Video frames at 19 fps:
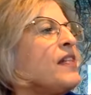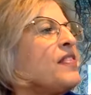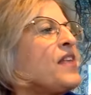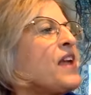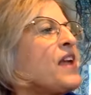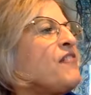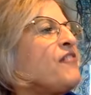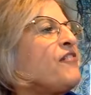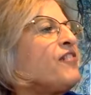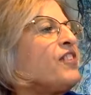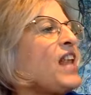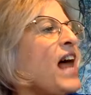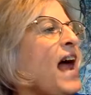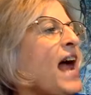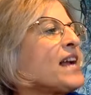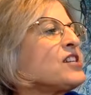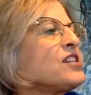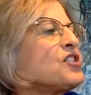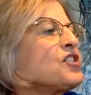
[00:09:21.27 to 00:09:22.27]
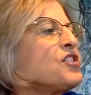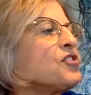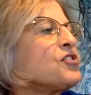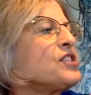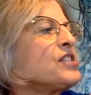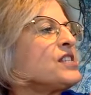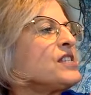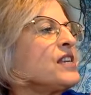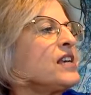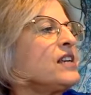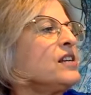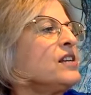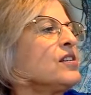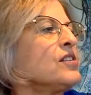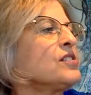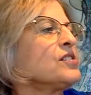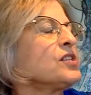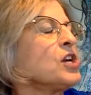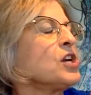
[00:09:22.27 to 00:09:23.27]
They flash their
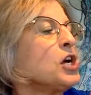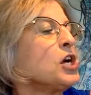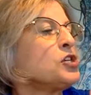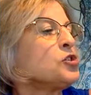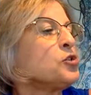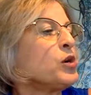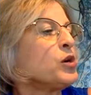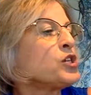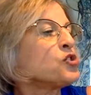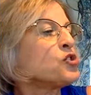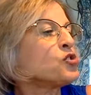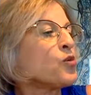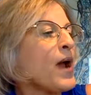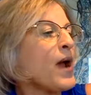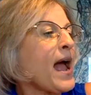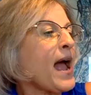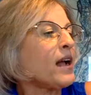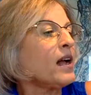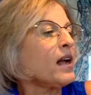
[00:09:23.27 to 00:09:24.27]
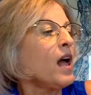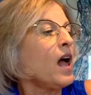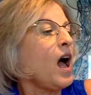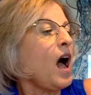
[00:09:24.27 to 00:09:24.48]
signals to attract